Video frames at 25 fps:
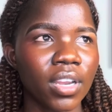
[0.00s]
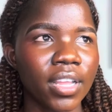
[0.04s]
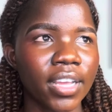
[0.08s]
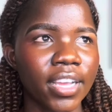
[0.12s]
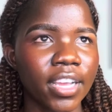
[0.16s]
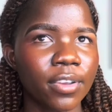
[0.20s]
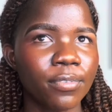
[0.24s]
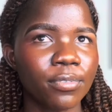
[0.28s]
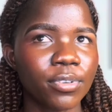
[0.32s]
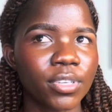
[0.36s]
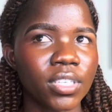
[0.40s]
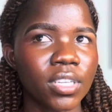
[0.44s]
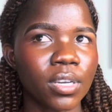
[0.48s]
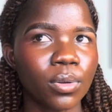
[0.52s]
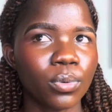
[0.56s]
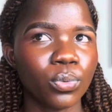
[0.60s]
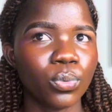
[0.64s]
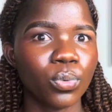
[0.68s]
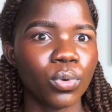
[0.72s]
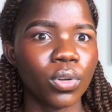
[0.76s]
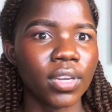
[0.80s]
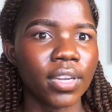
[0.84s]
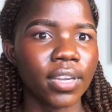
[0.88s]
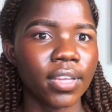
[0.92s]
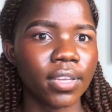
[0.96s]
like every day I would
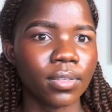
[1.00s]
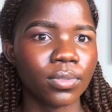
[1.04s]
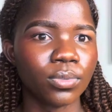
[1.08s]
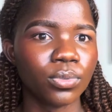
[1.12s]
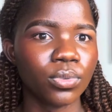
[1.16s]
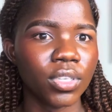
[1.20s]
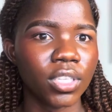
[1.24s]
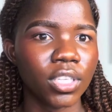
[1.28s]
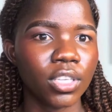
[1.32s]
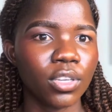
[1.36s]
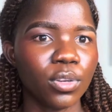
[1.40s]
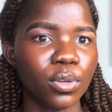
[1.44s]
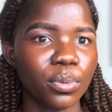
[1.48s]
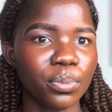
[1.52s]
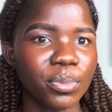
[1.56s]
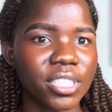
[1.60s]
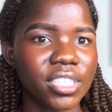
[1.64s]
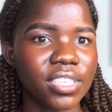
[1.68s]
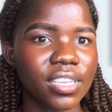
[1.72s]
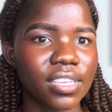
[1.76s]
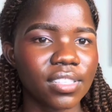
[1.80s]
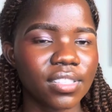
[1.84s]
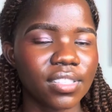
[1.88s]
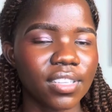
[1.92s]
walk like 3 kilometers,